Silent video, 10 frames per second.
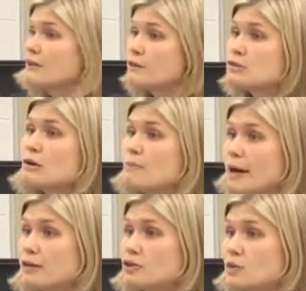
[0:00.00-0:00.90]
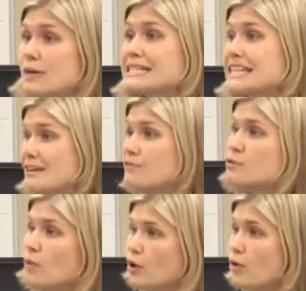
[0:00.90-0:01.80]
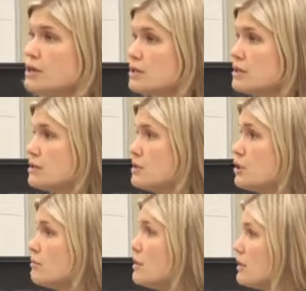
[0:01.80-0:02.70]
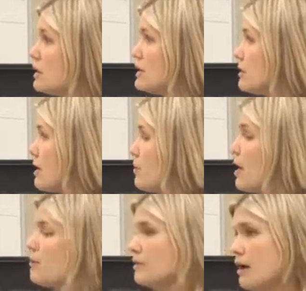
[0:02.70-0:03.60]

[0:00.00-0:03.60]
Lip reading: And those are a better choice if you were going to consume a Diet Pop.